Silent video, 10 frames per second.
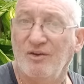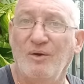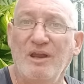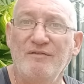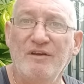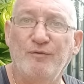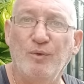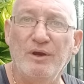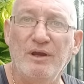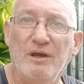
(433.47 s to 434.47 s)
So even if
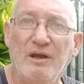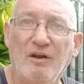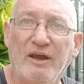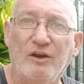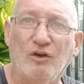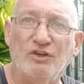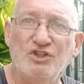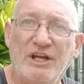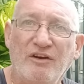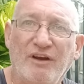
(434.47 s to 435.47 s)
we got a
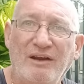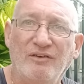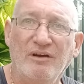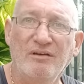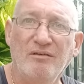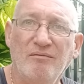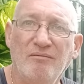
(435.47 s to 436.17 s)
generator,